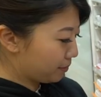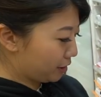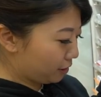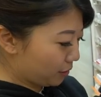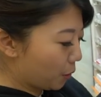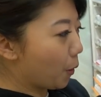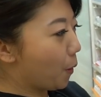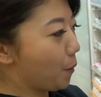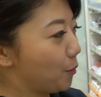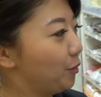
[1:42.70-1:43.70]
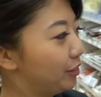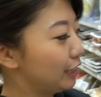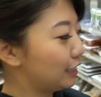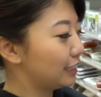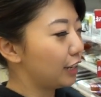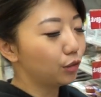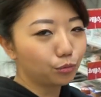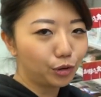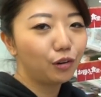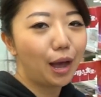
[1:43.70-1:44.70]
I mean, this is like the
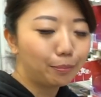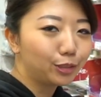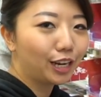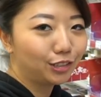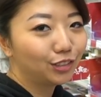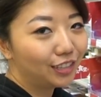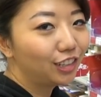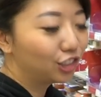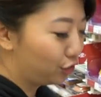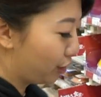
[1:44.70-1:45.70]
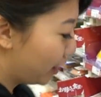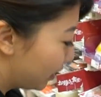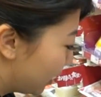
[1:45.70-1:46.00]
real appetizer section, right?